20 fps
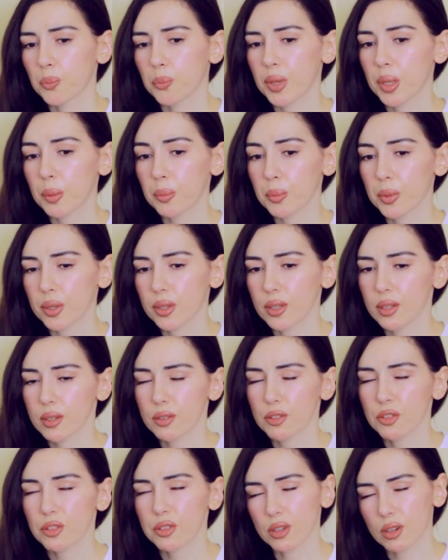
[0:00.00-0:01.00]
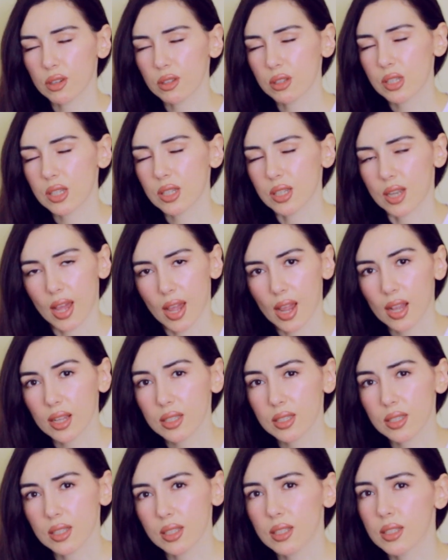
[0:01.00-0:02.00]
people thought and
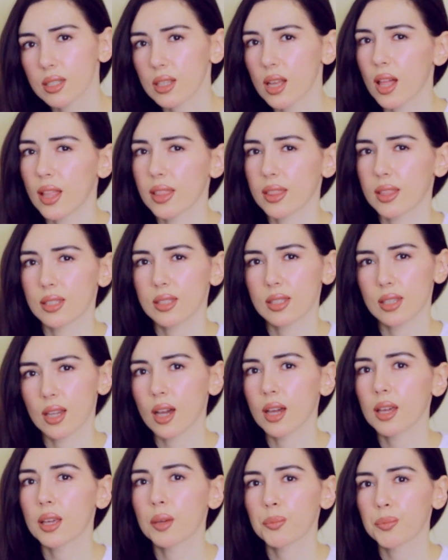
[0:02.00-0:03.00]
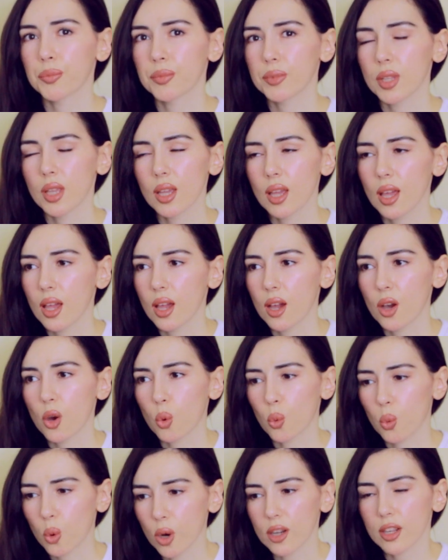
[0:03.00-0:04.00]
acted at the time,
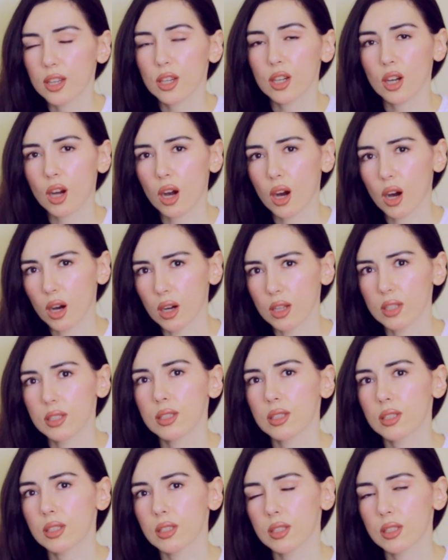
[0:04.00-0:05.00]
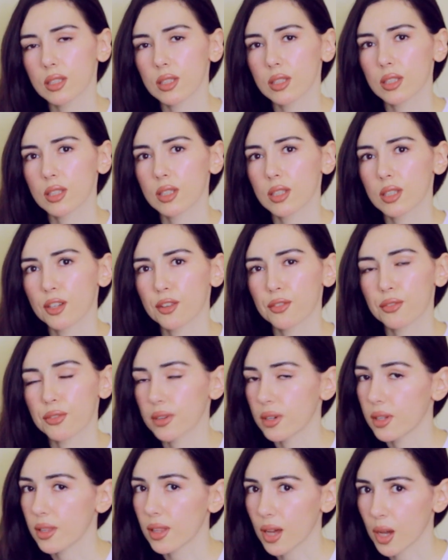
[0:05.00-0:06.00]
what it cost
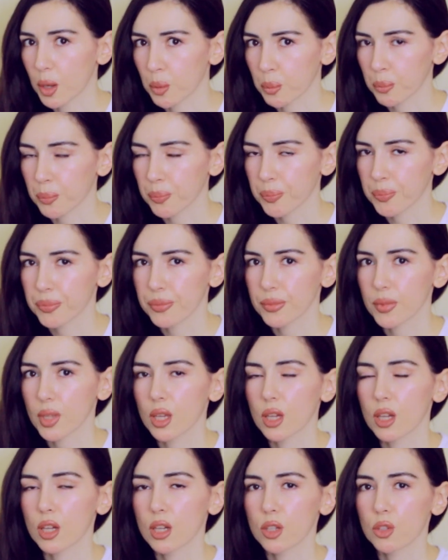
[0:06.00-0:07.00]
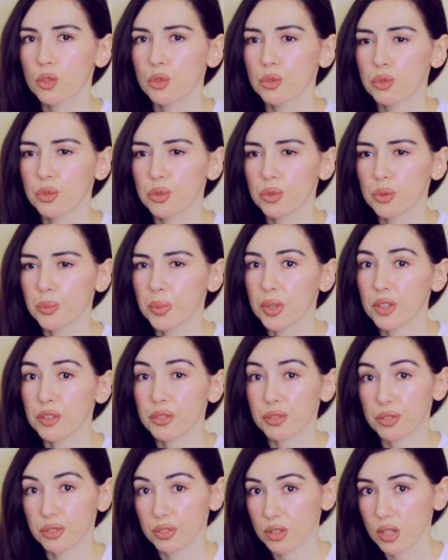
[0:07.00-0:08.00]
for them to be
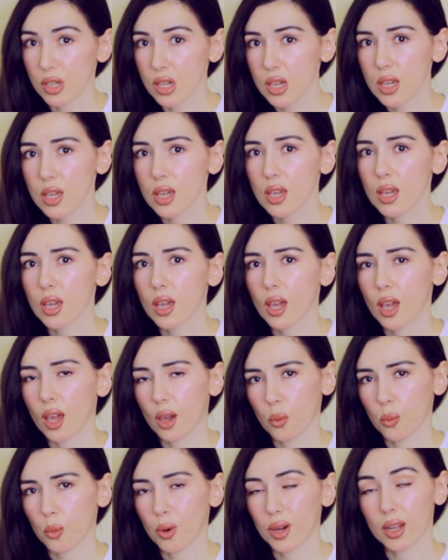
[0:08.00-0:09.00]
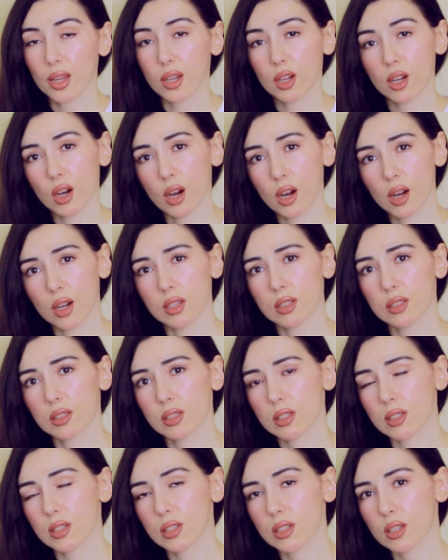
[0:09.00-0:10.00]
free, what it
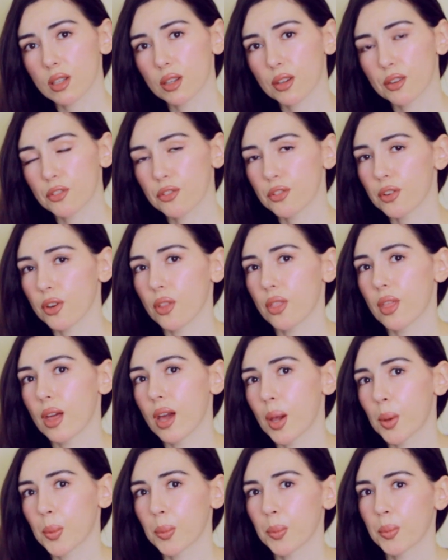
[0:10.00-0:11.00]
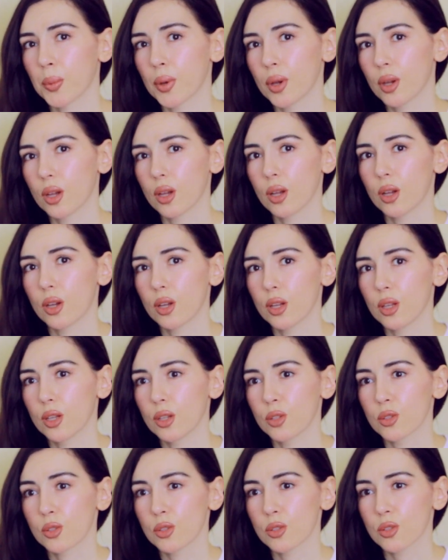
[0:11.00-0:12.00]
cost for them
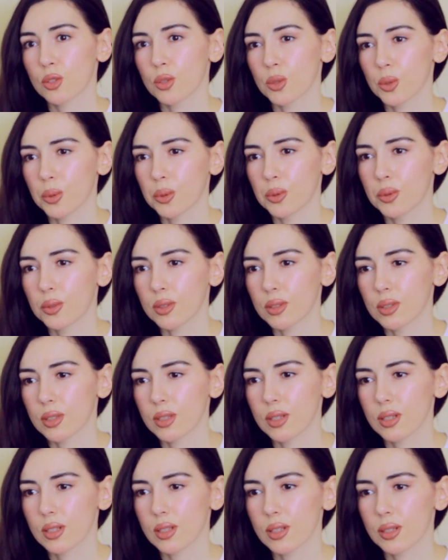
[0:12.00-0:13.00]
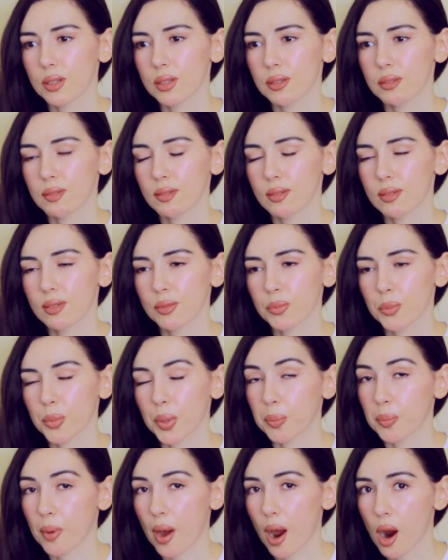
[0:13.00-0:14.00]
to
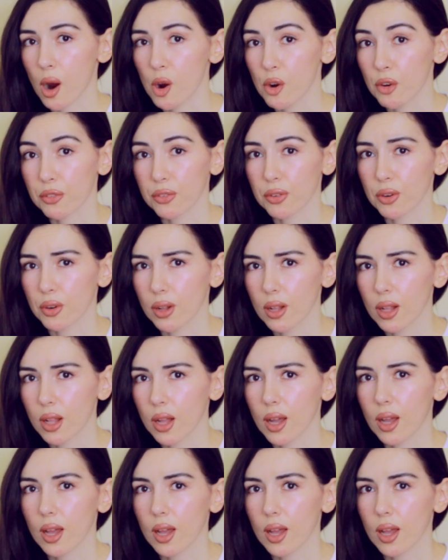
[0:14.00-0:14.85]
be powerful.